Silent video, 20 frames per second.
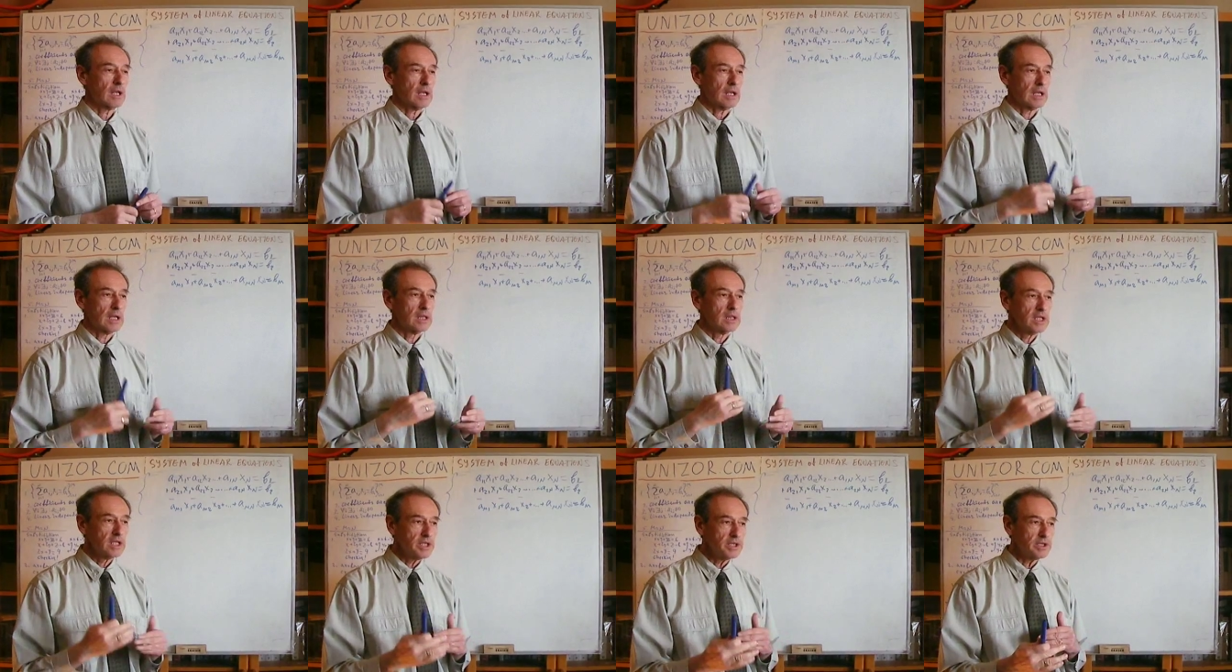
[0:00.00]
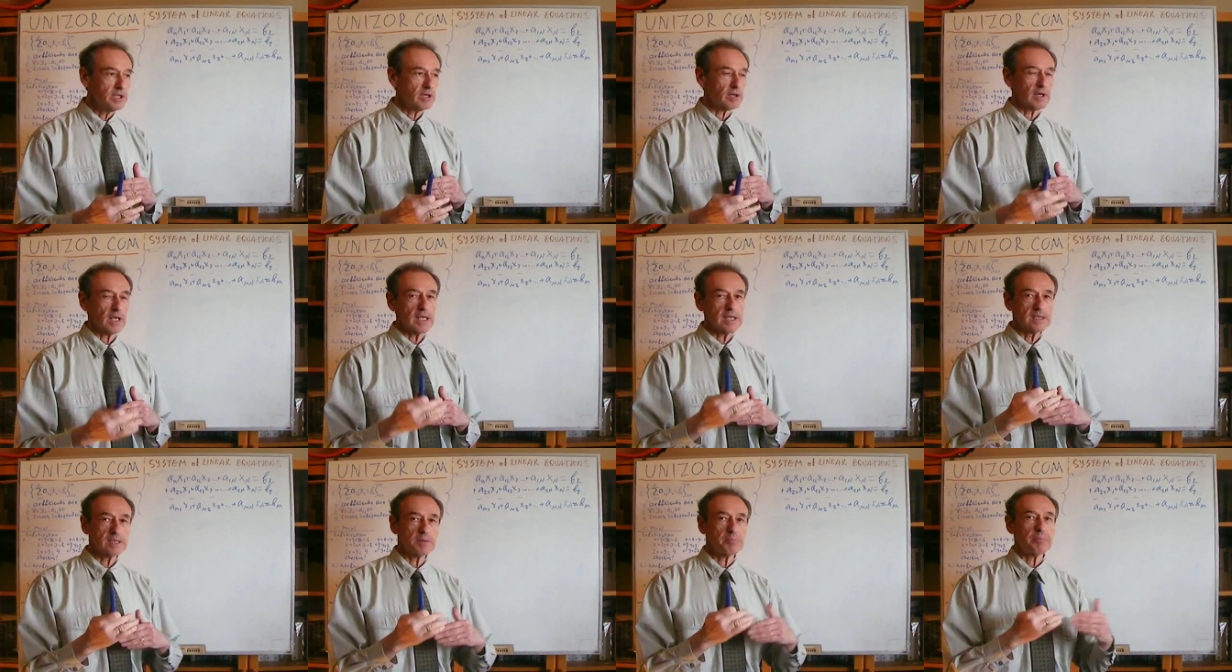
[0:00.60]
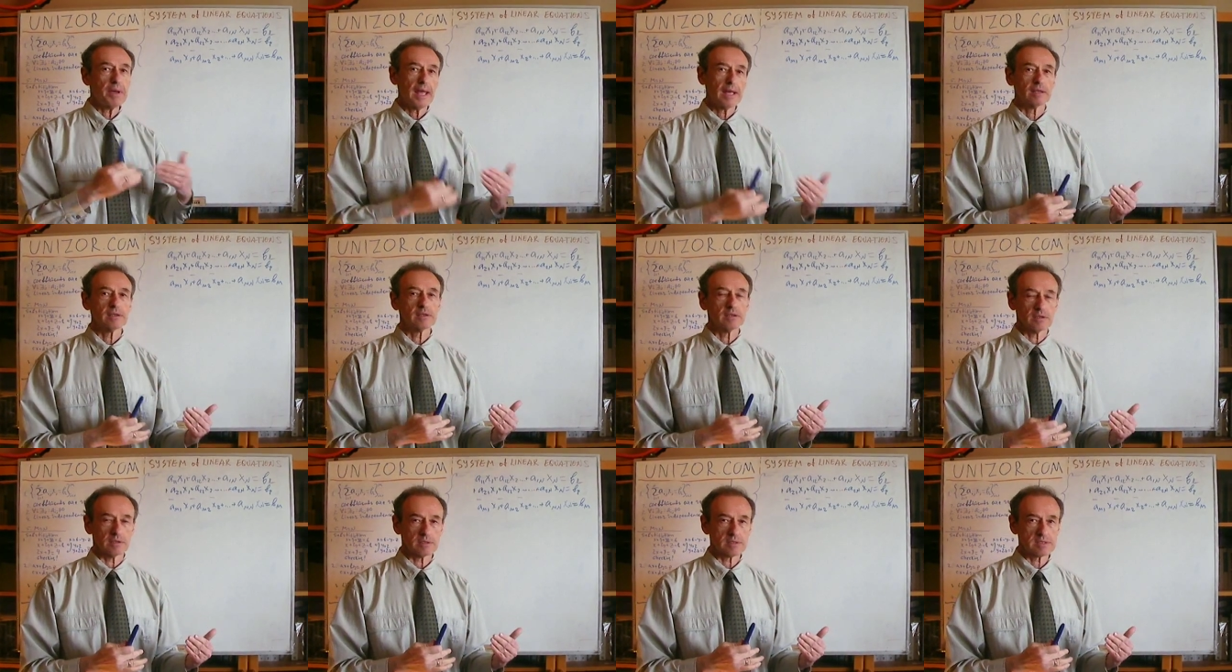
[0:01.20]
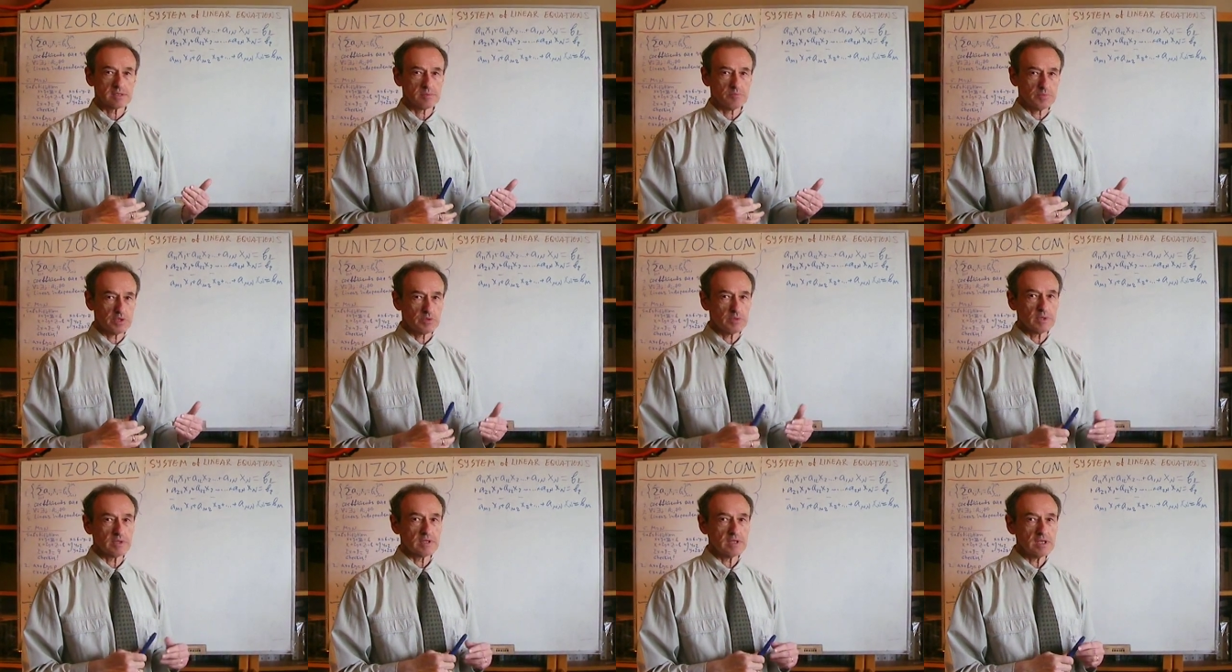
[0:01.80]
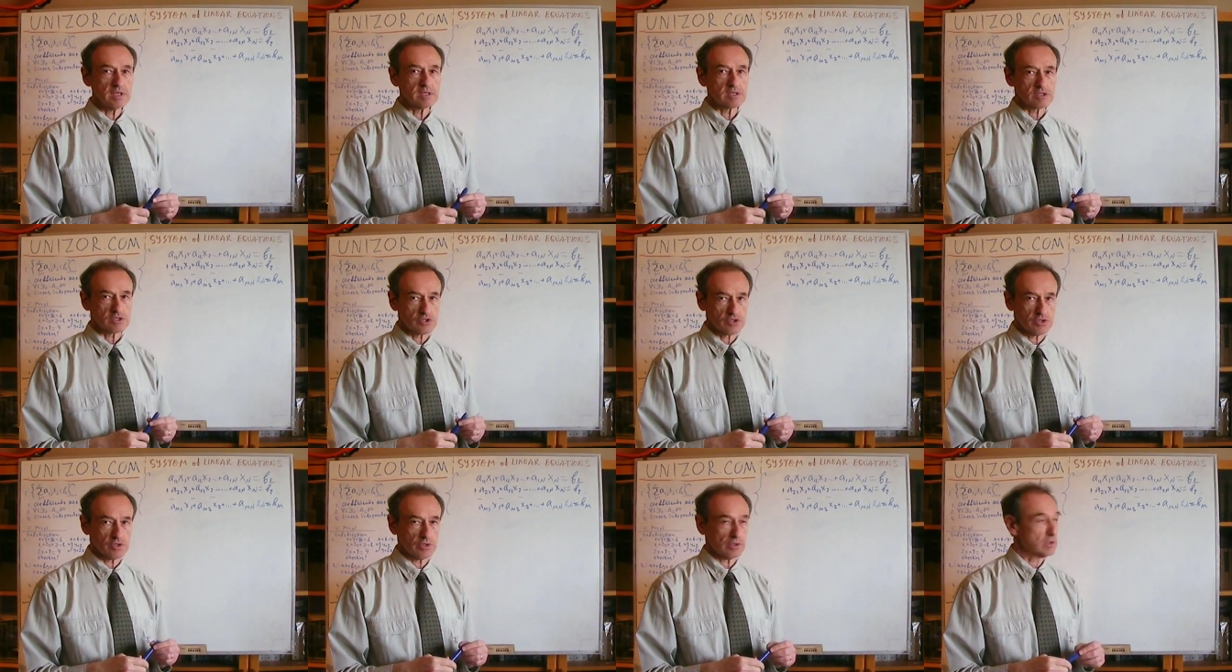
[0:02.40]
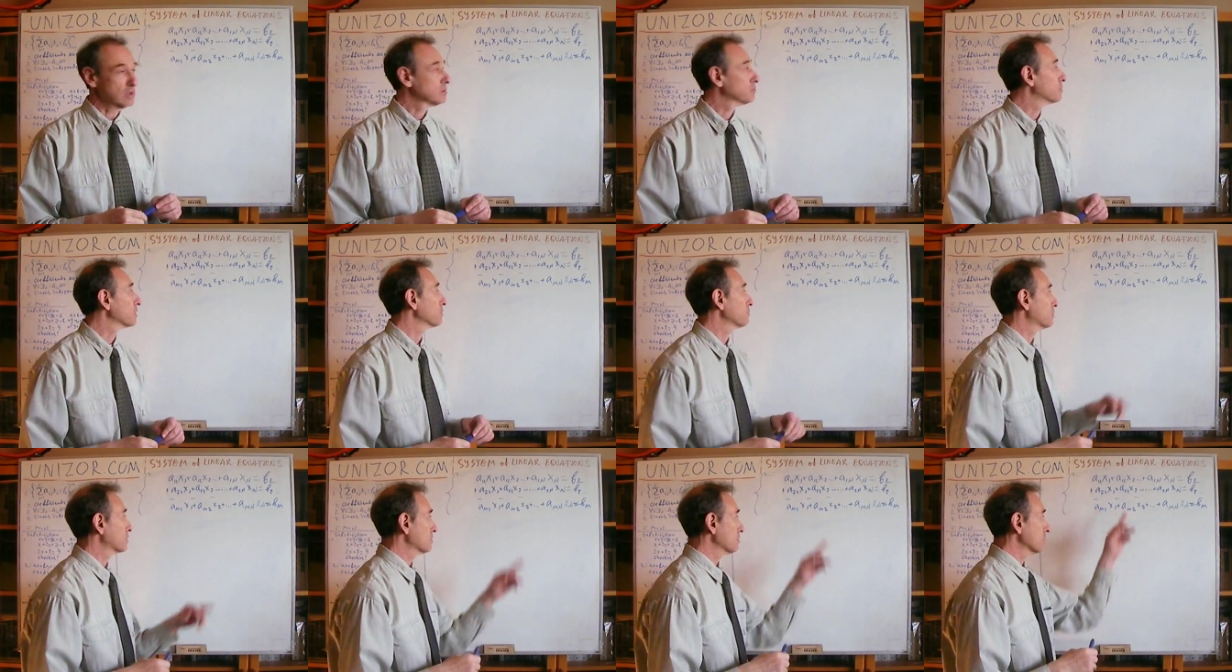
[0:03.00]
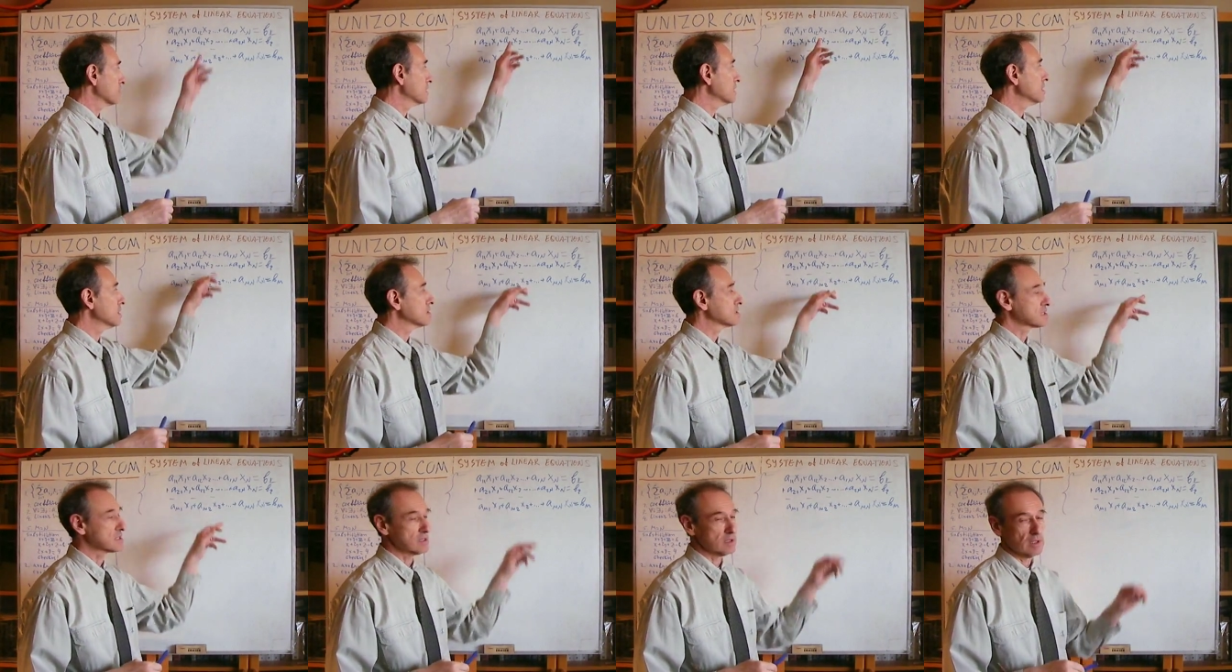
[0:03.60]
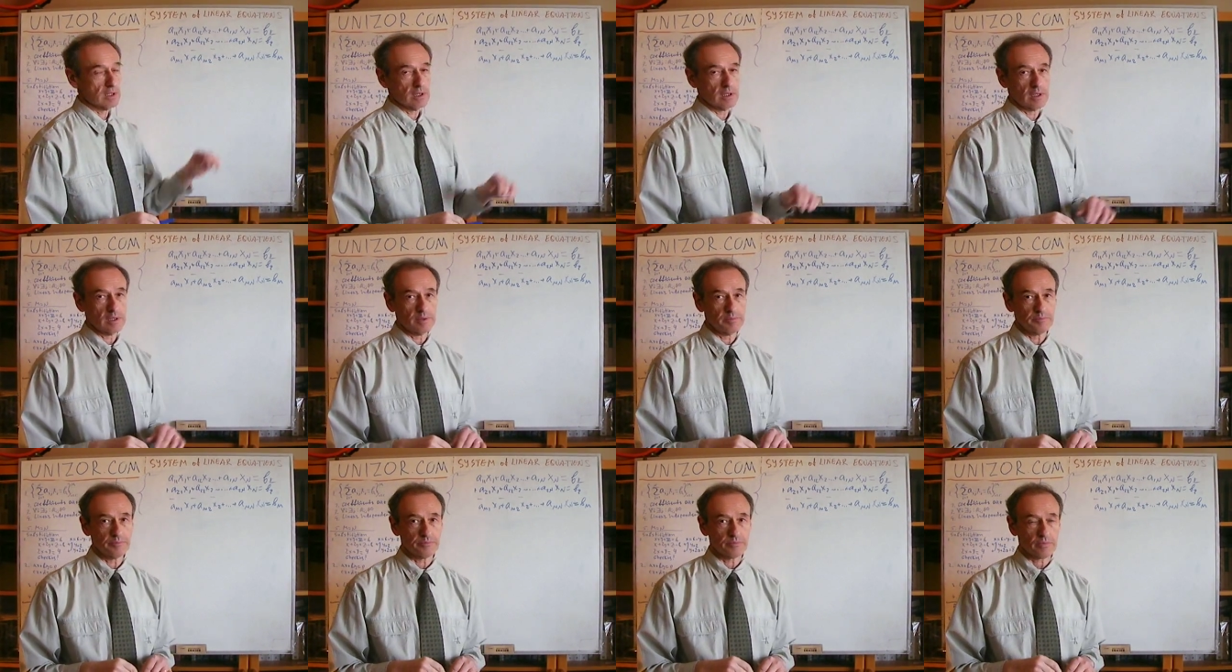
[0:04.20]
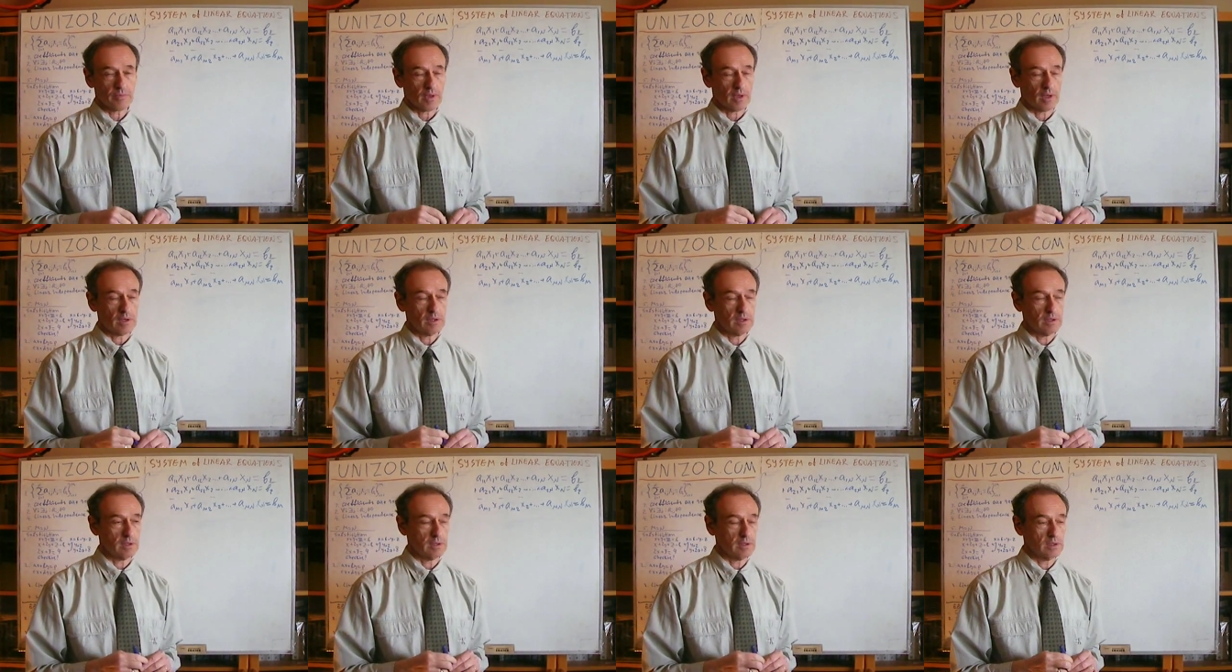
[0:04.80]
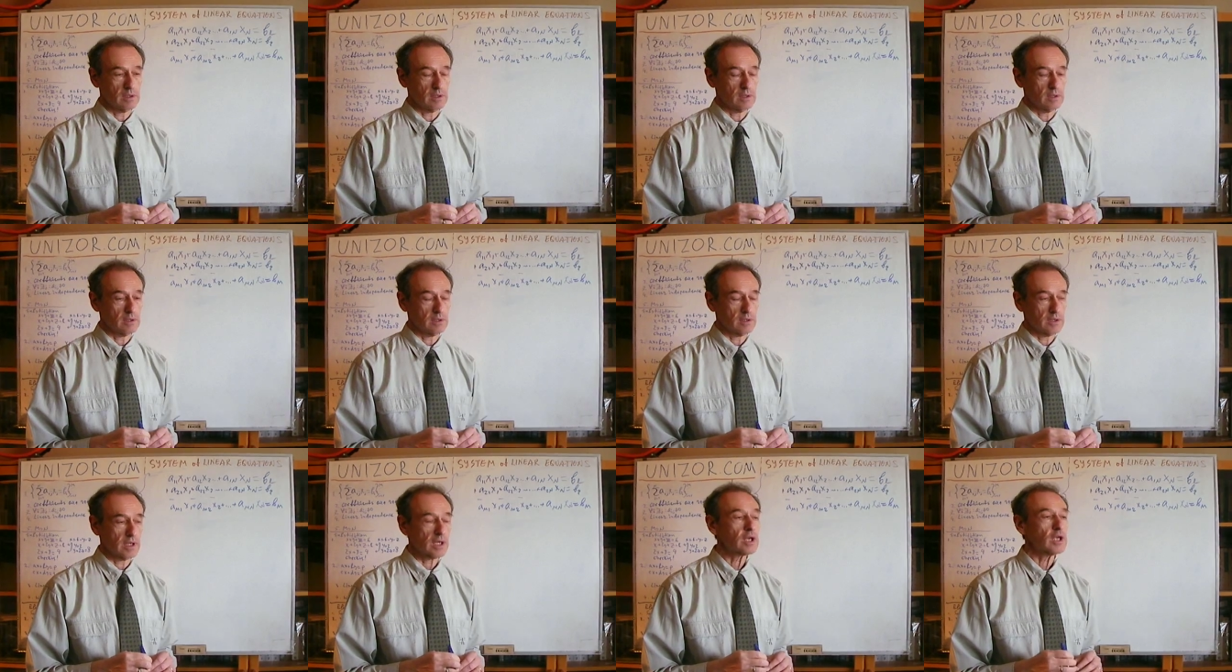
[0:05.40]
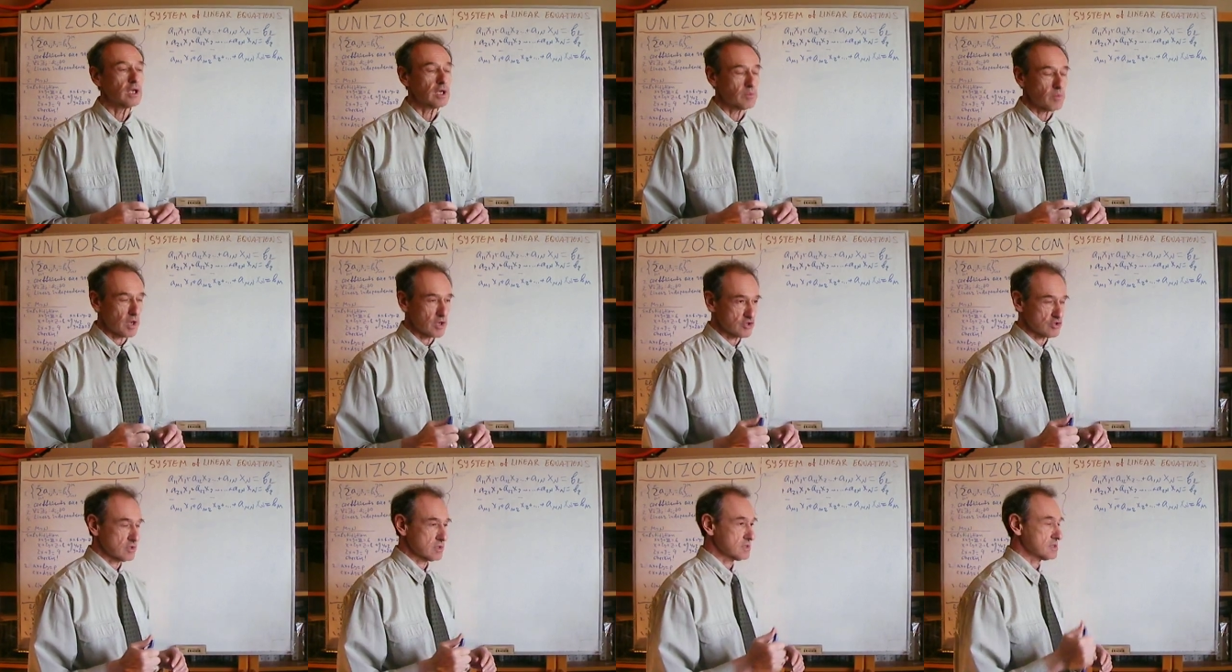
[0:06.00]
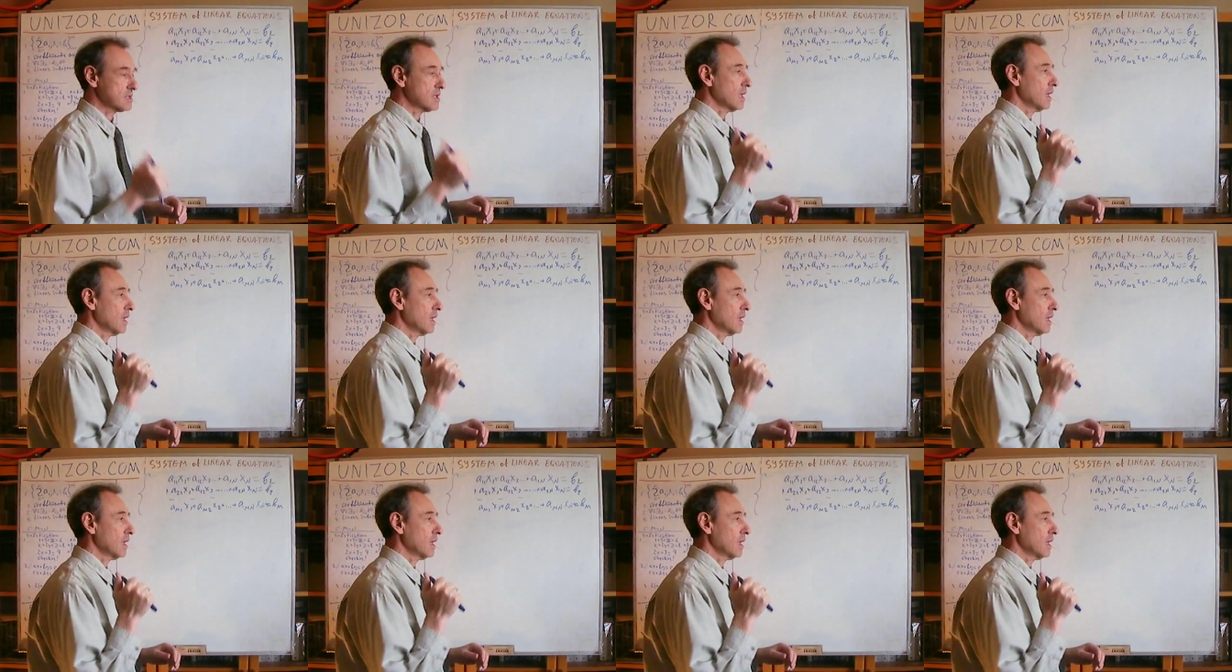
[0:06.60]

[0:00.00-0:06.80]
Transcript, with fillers: linear independence between these two, between these um, uh, equations.